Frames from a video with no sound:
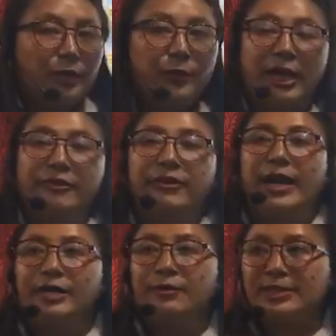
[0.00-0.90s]
will have a
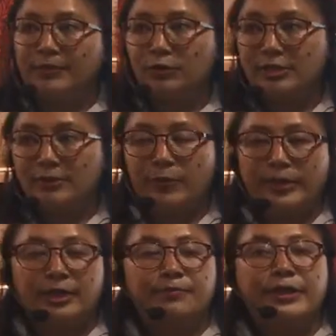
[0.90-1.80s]
higher metabolism when
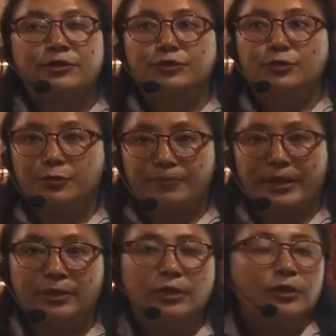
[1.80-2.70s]
compared to the women.
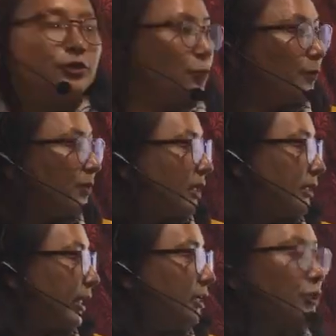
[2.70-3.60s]
So the
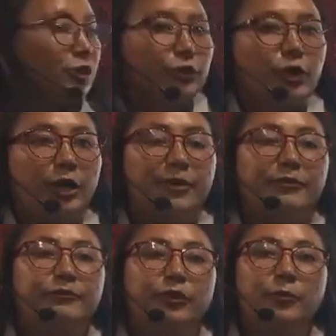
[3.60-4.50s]
energy requirement
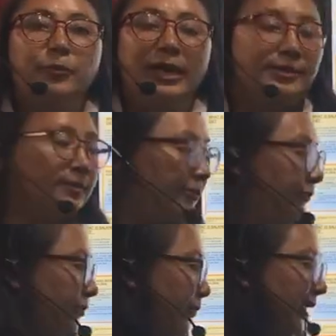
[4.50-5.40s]

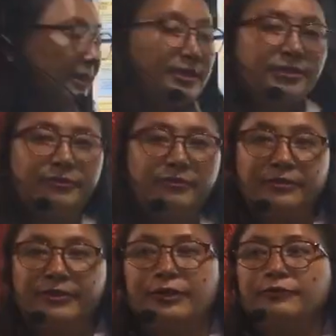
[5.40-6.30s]
for men is
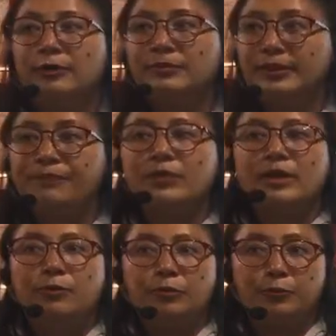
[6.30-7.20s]
different from the
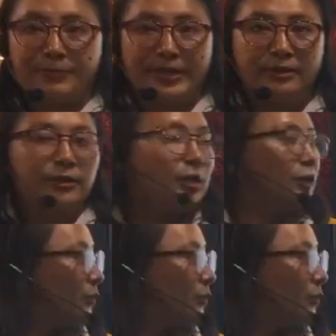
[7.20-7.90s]
women. So